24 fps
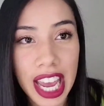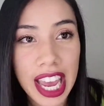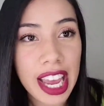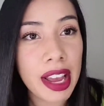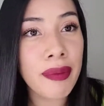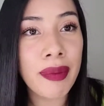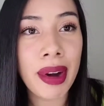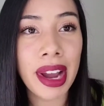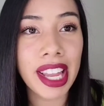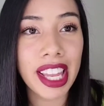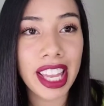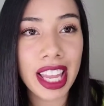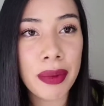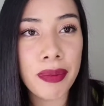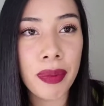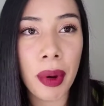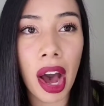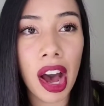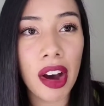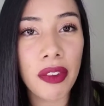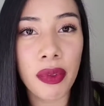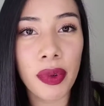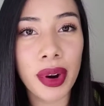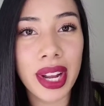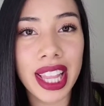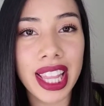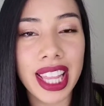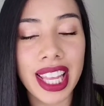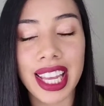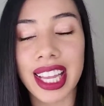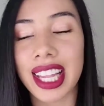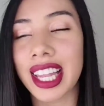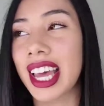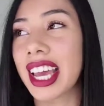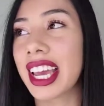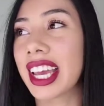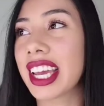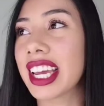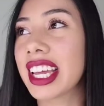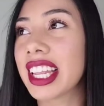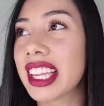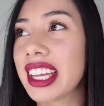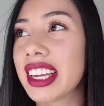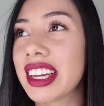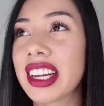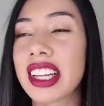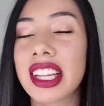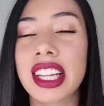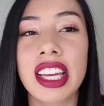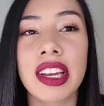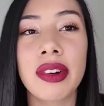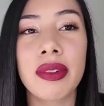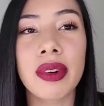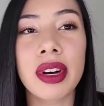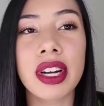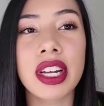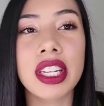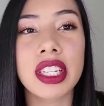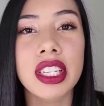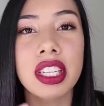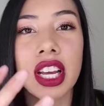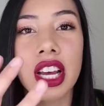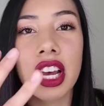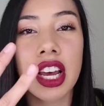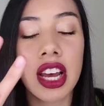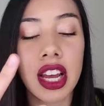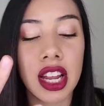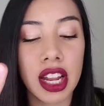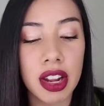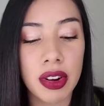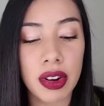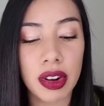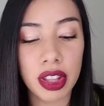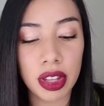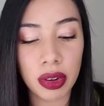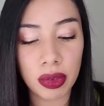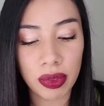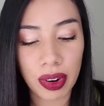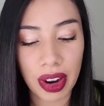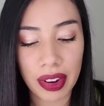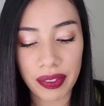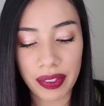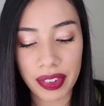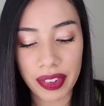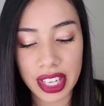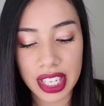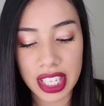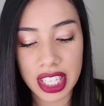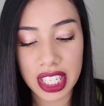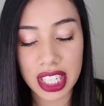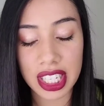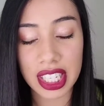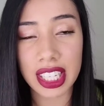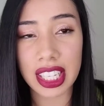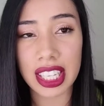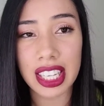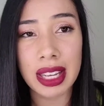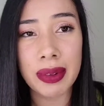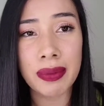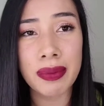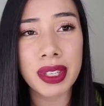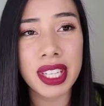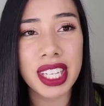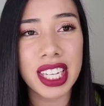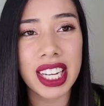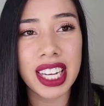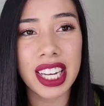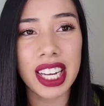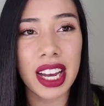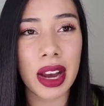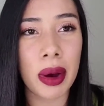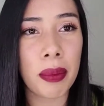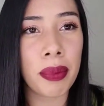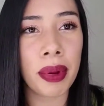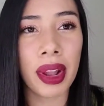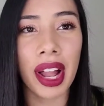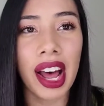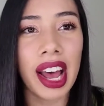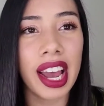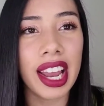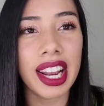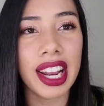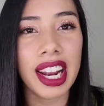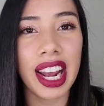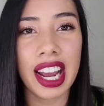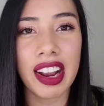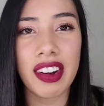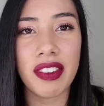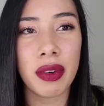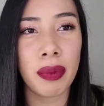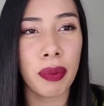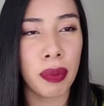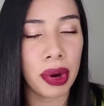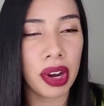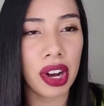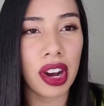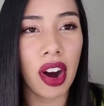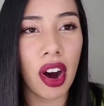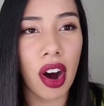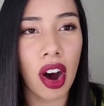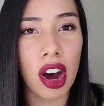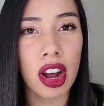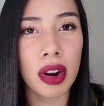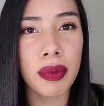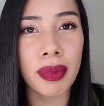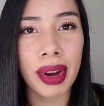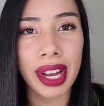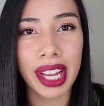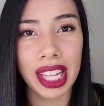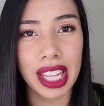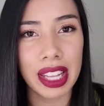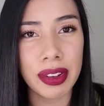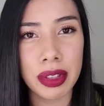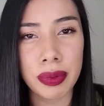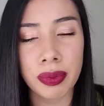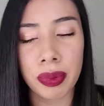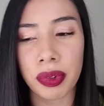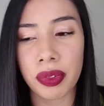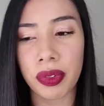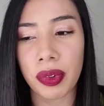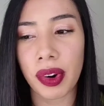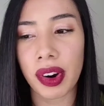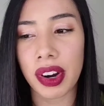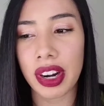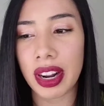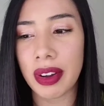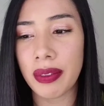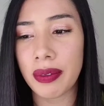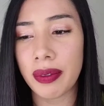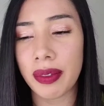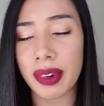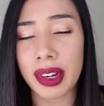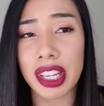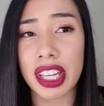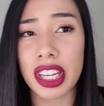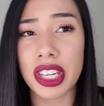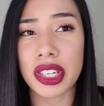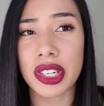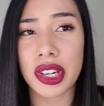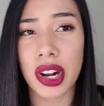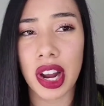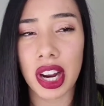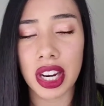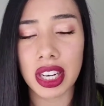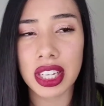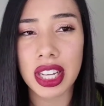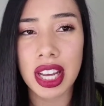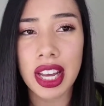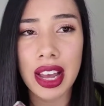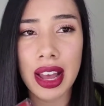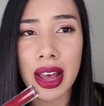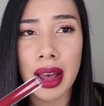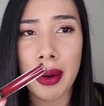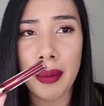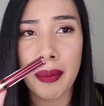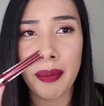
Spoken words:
take my lip off with it. Like, it literally was the roughest lipstick applying I ever put on my lips before, and I'm really shocked